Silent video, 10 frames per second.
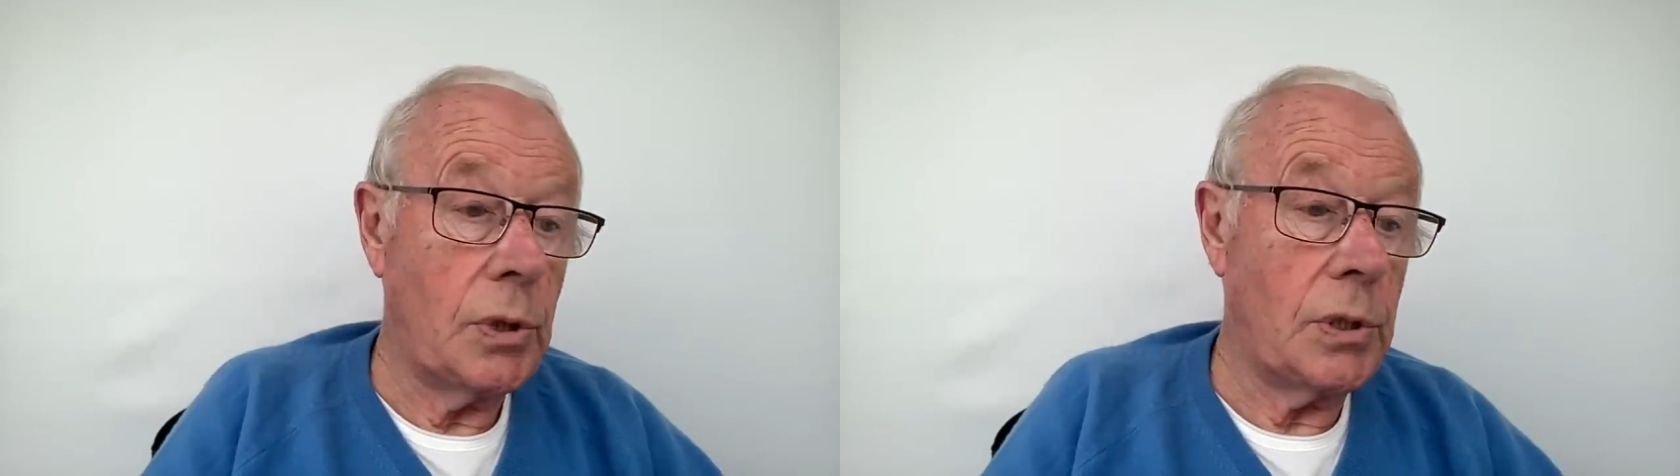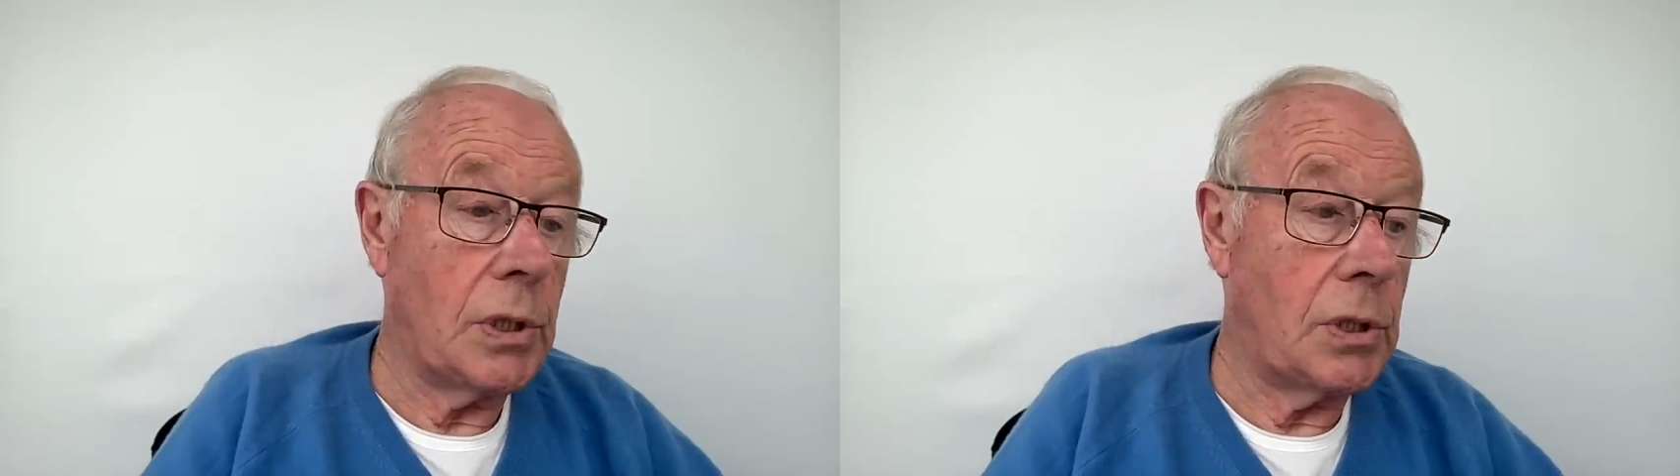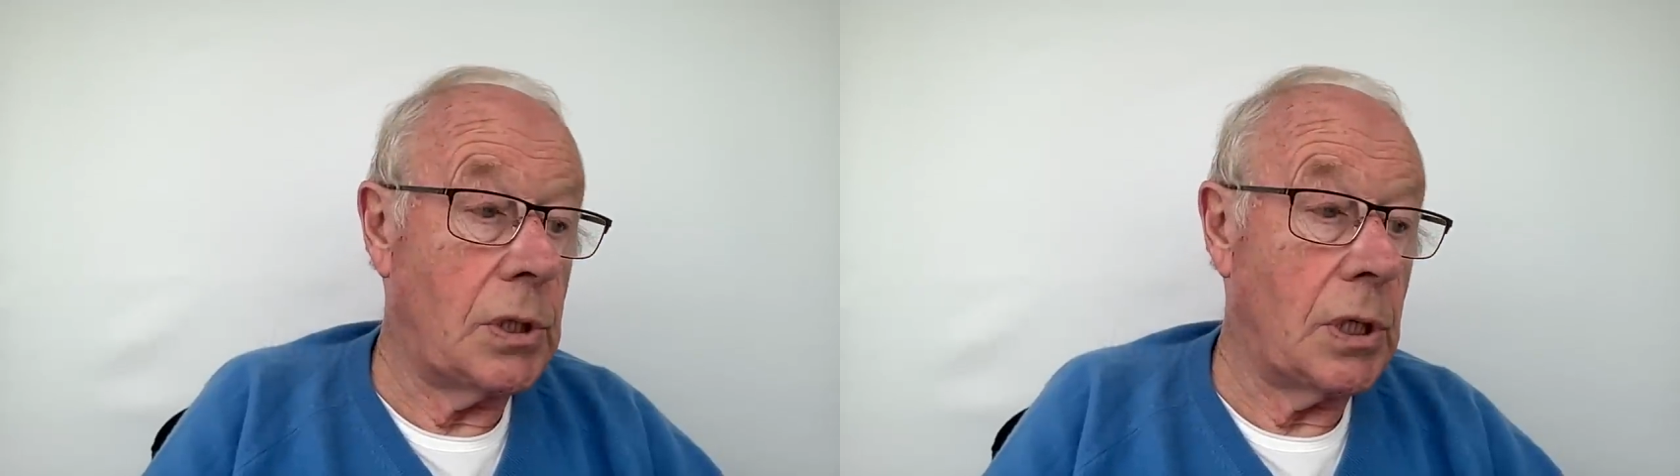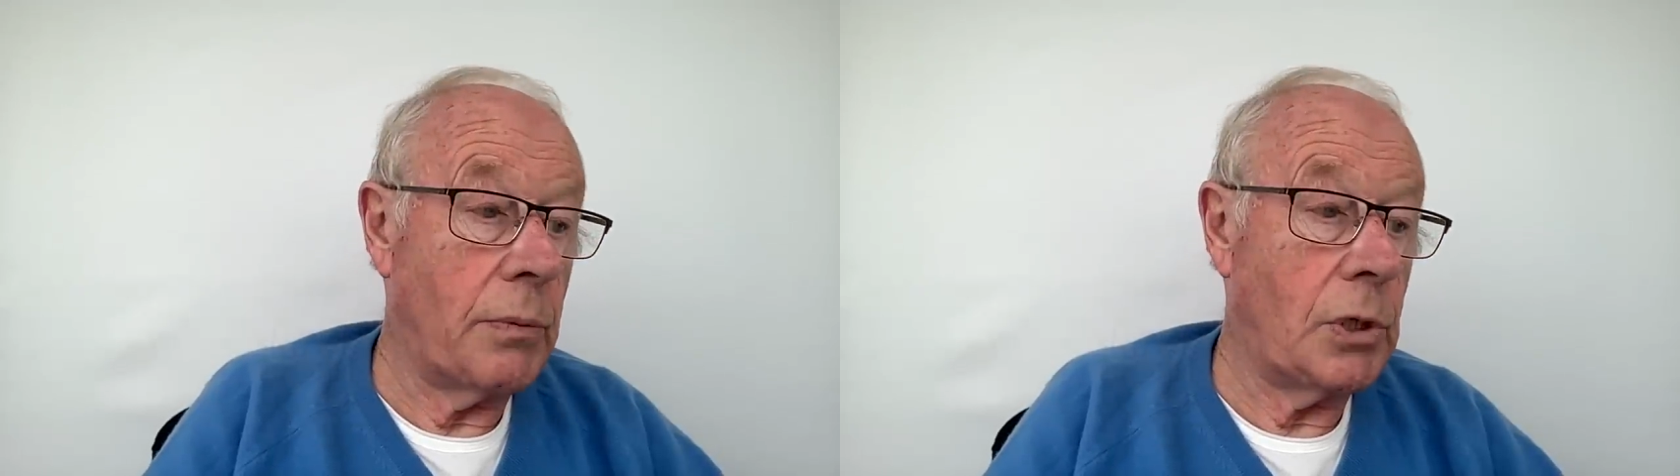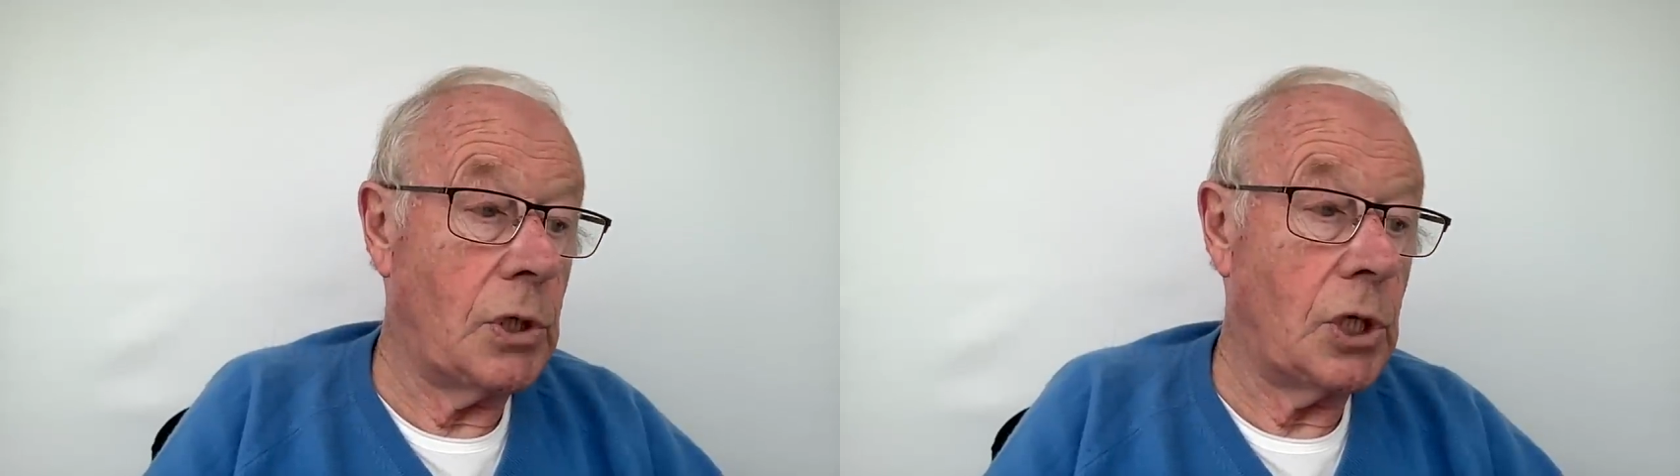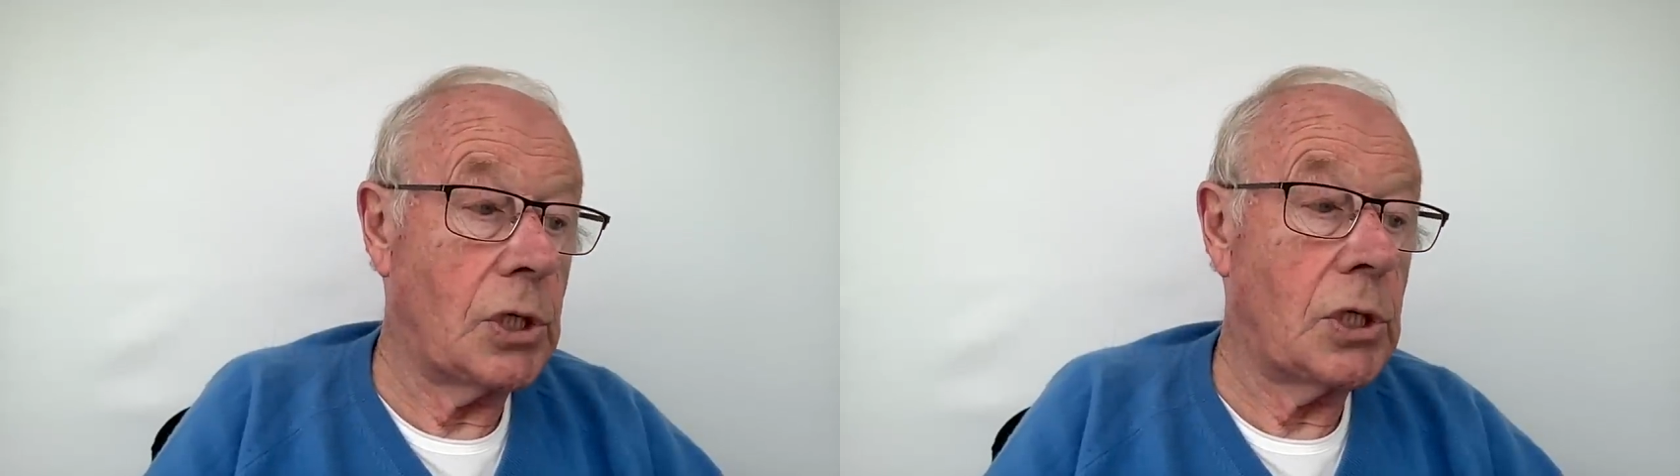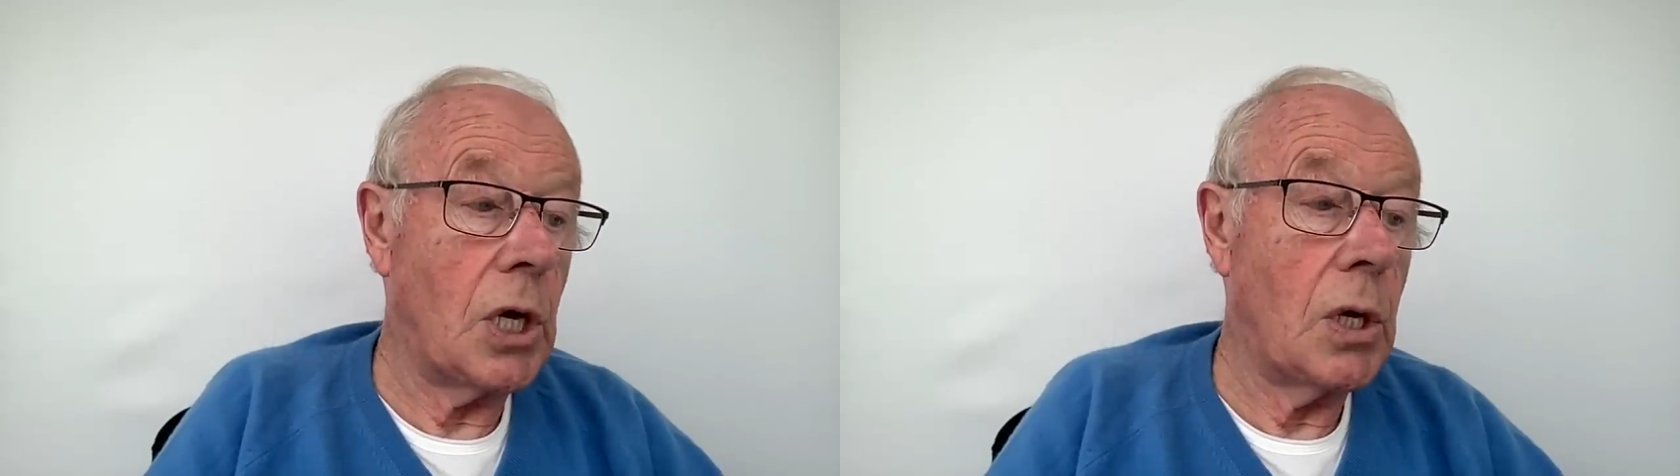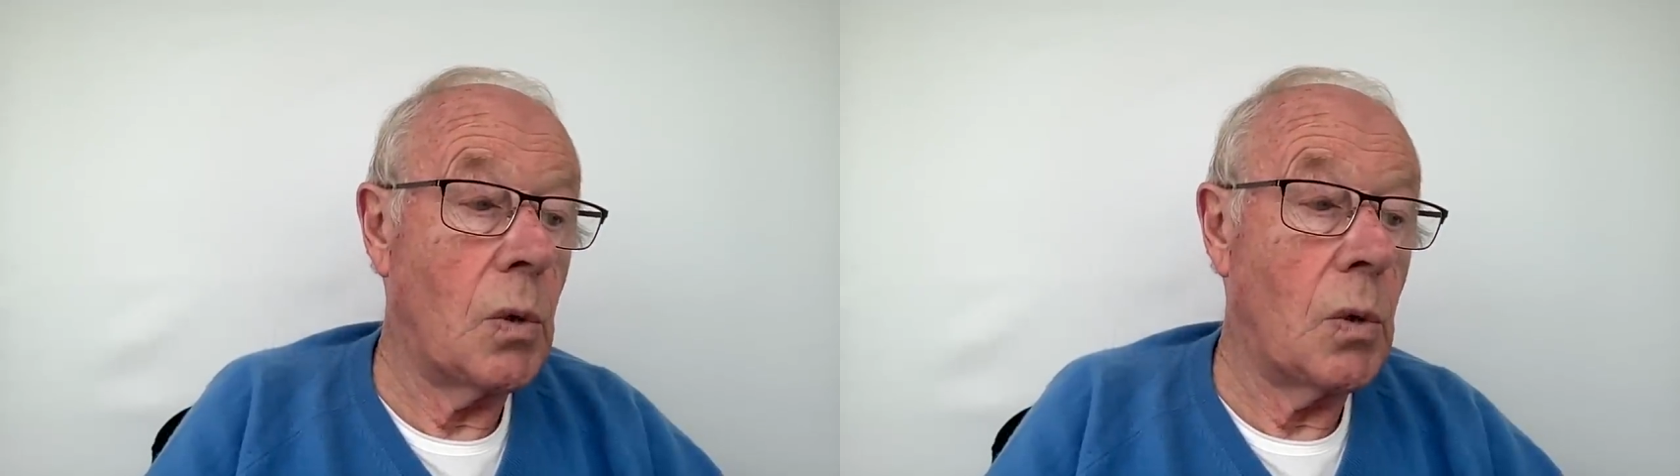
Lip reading: He said we should just